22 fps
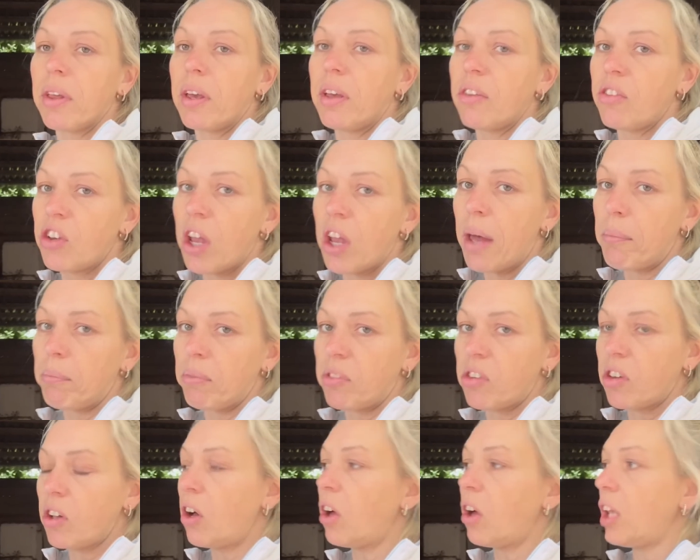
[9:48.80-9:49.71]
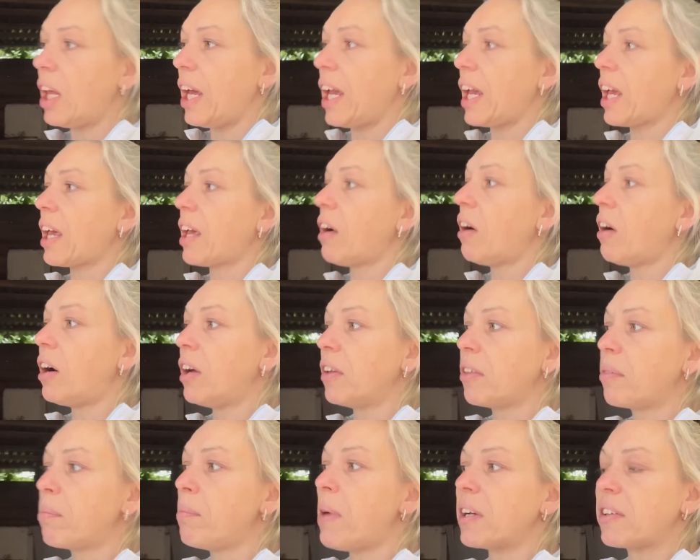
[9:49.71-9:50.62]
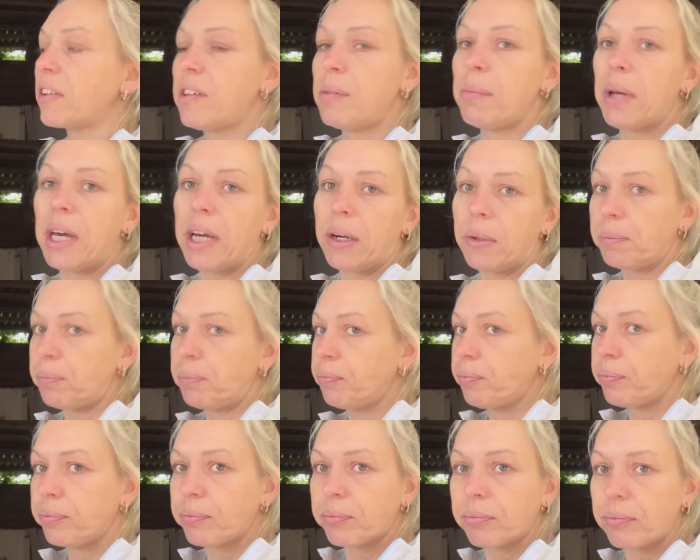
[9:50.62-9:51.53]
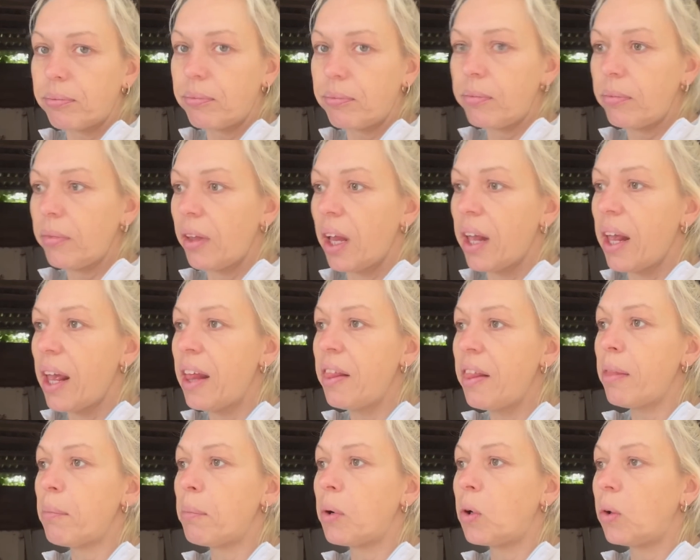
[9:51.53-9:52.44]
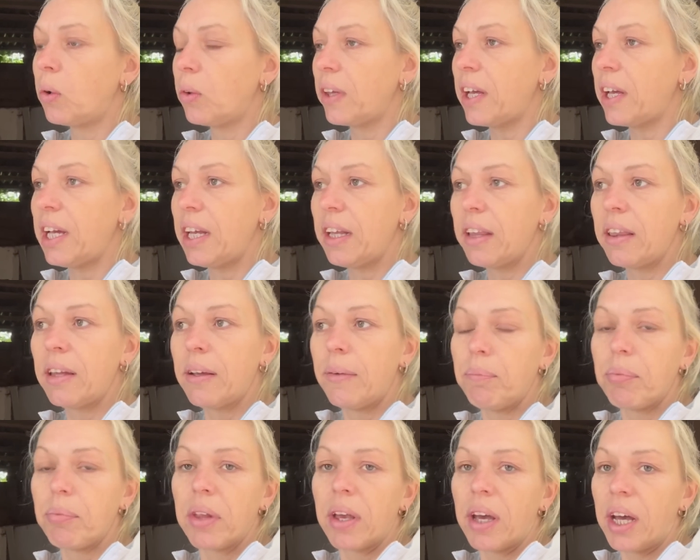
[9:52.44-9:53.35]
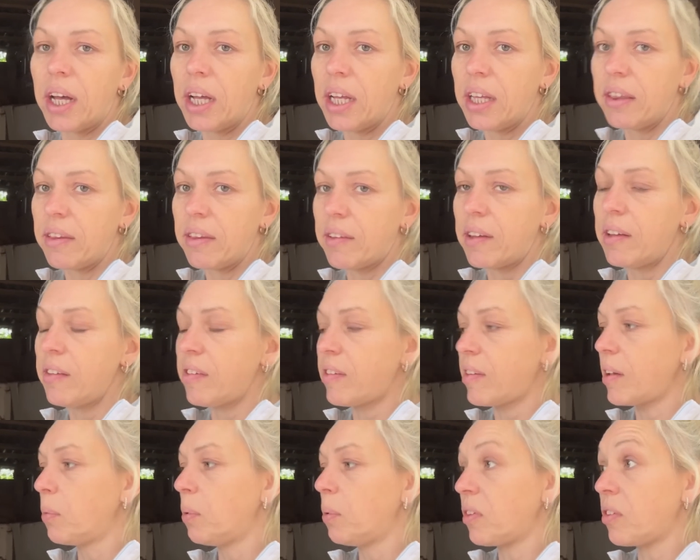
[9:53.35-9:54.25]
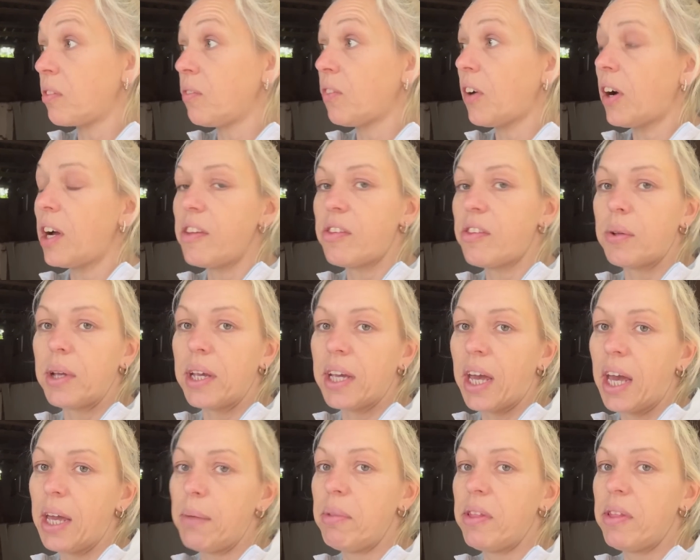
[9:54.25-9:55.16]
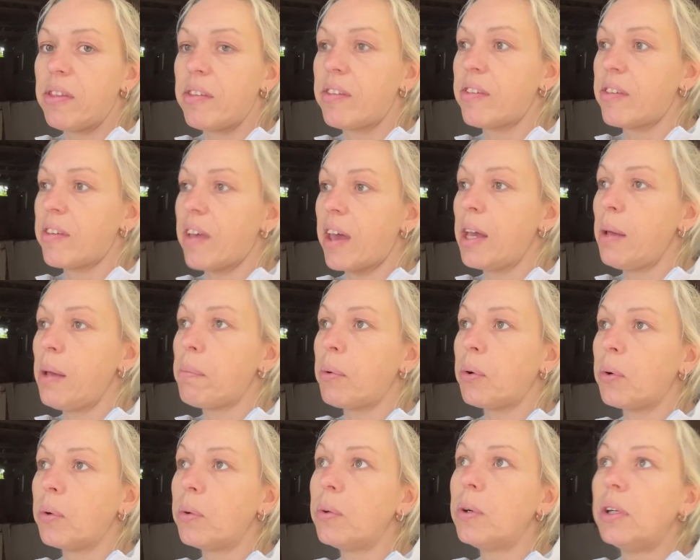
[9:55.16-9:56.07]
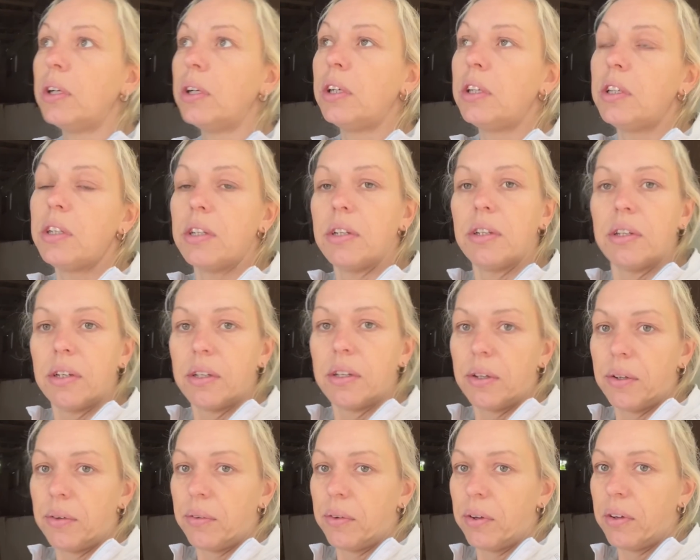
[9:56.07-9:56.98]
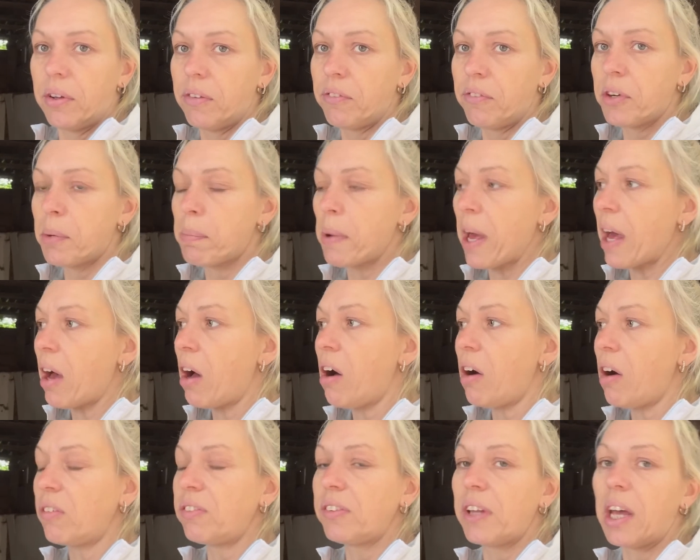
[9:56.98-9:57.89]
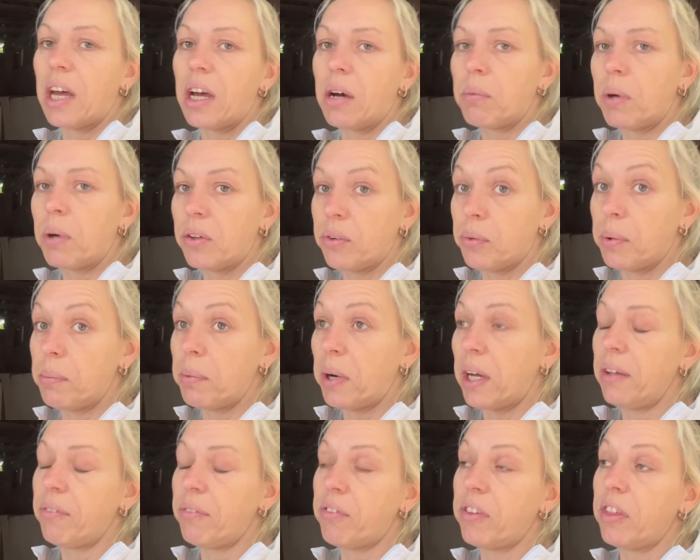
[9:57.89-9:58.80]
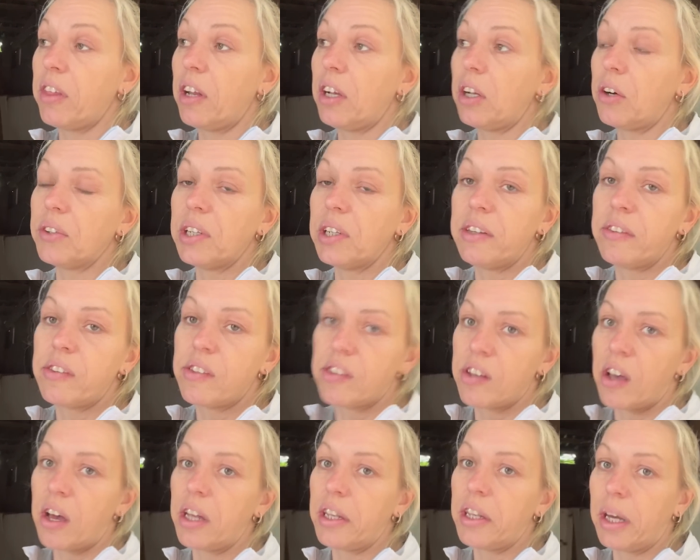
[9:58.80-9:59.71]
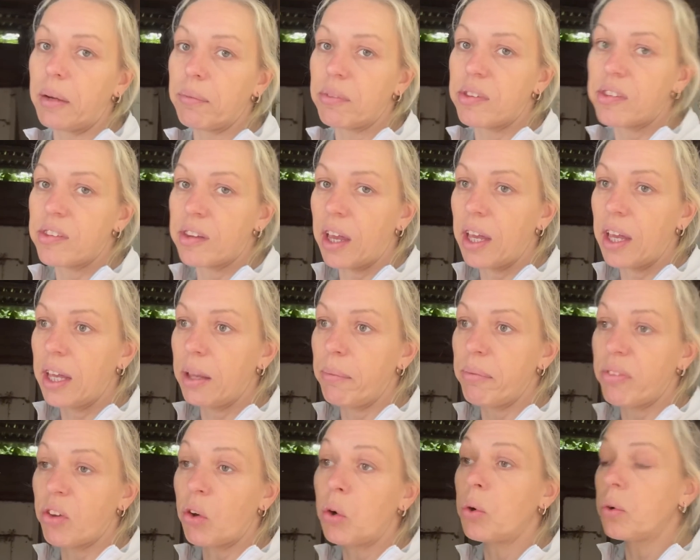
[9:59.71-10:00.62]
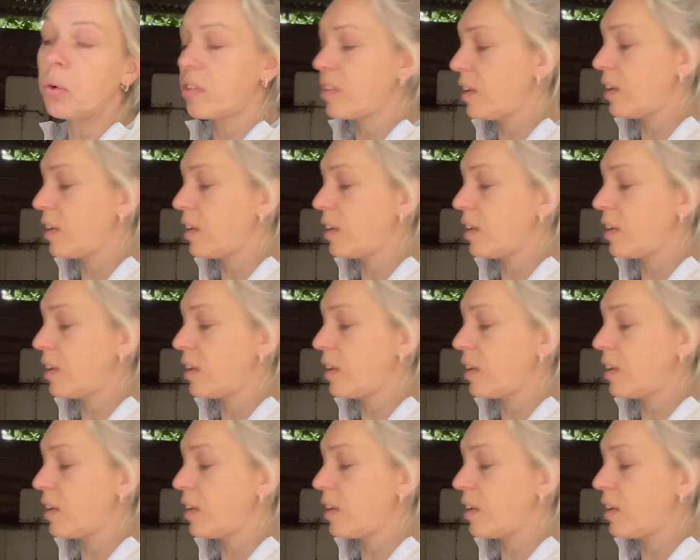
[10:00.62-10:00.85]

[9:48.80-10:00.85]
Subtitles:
Champ to colic. I mucked him out in the morning and he still wasn't right, so he came in the stable for about half an hour whilst we waited for the lorry to turn up to take him to Horsey